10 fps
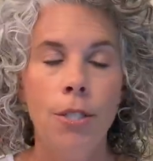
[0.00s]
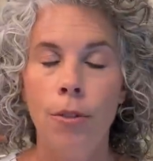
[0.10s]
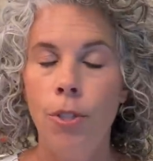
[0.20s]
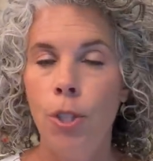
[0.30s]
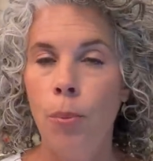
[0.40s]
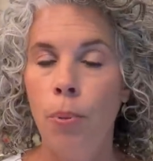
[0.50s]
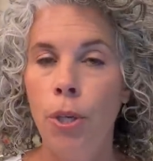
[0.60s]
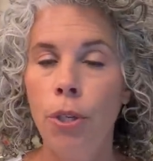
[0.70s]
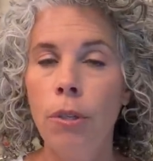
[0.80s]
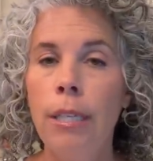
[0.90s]
So just
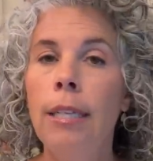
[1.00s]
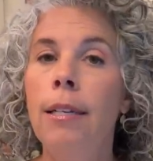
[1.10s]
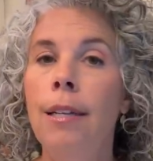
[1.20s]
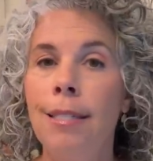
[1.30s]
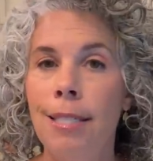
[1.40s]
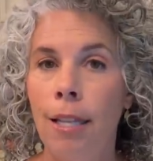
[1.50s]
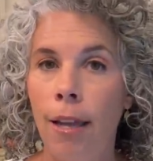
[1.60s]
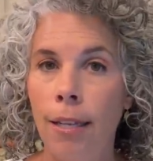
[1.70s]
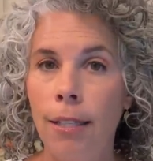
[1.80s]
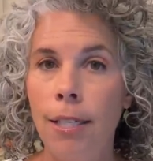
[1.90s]
put your lid
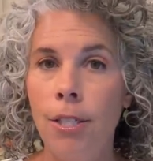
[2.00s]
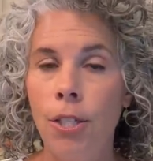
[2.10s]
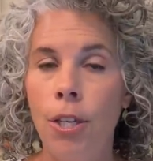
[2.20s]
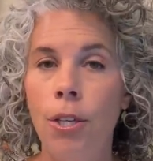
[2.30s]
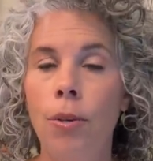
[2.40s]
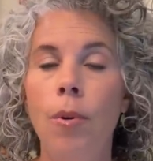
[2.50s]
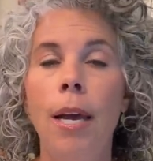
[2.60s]
slightly askew,